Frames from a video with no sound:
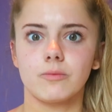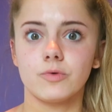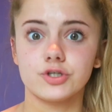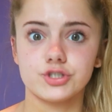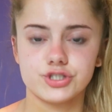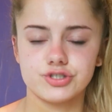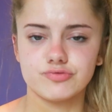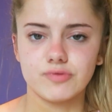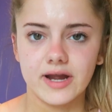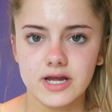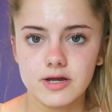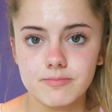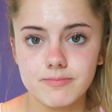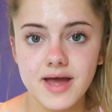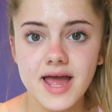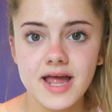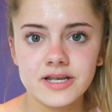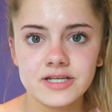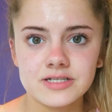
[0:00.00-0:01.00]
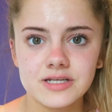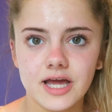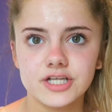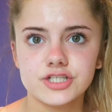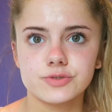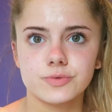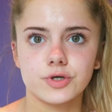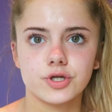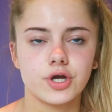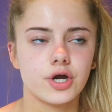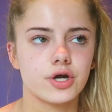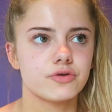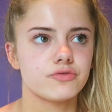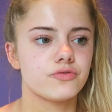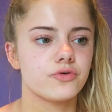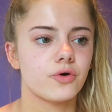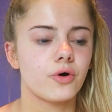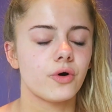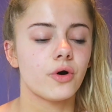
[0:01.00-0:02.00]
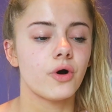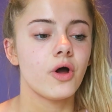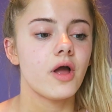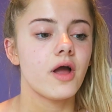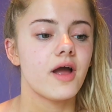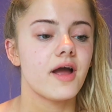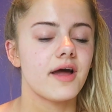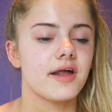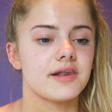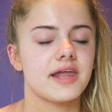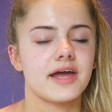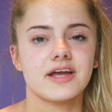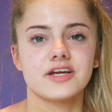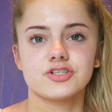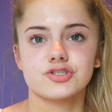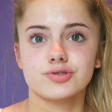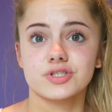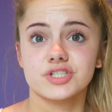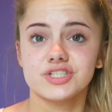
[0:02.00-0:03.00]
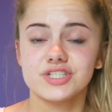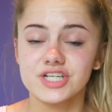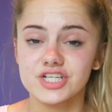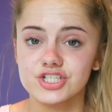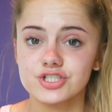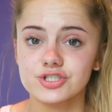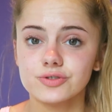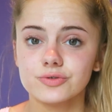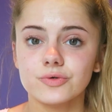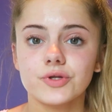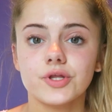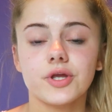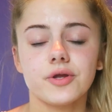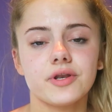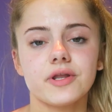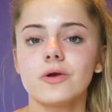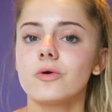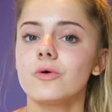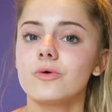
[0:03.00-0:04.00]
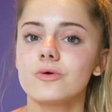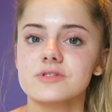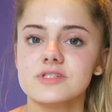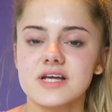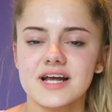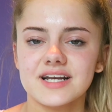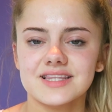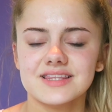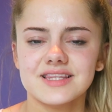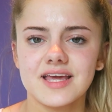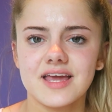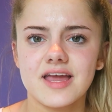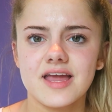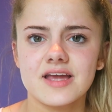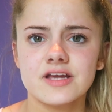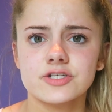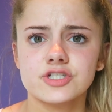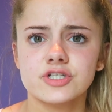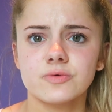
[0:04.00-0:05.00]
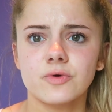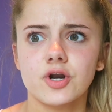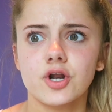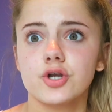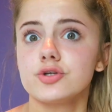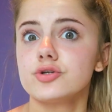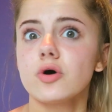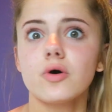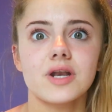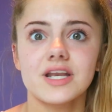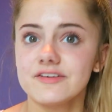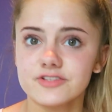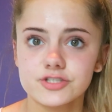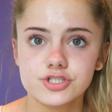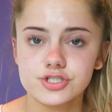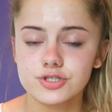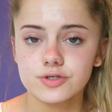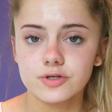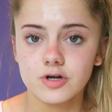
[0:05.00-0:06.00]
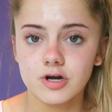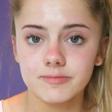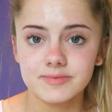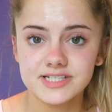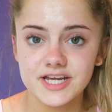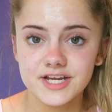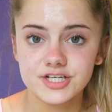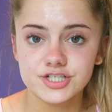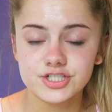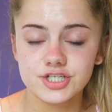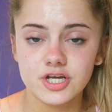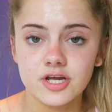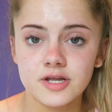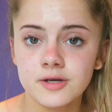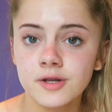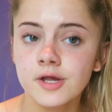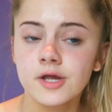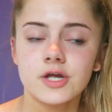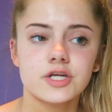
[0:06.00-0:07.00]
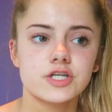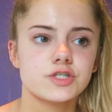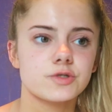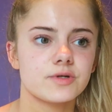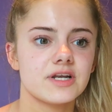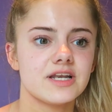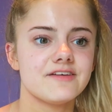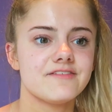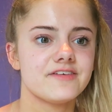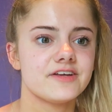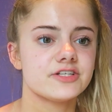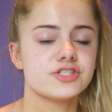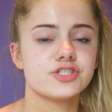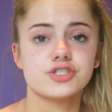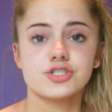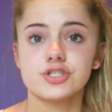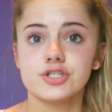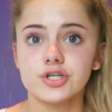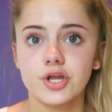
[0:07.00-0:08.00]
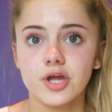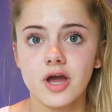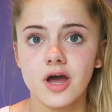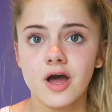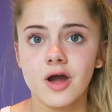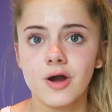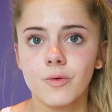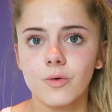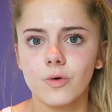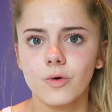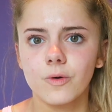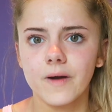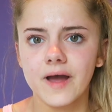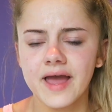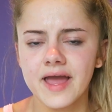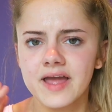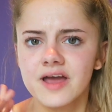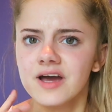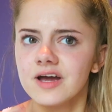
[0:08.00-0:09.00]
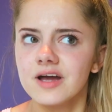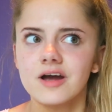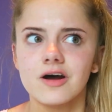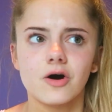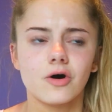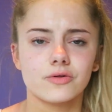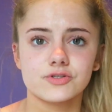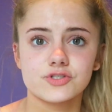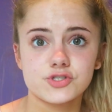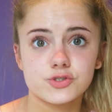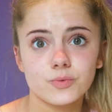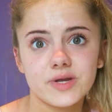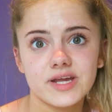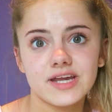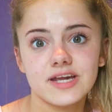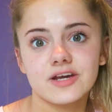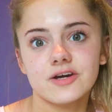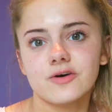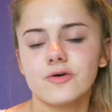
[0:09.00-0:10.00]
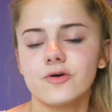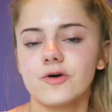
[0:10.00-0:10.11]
what do you recommend? Like, do you want to go for like a traditional uni halls kind of thing? Do you want to not live in student accommodation? Do you want to live in a studio or a ensuite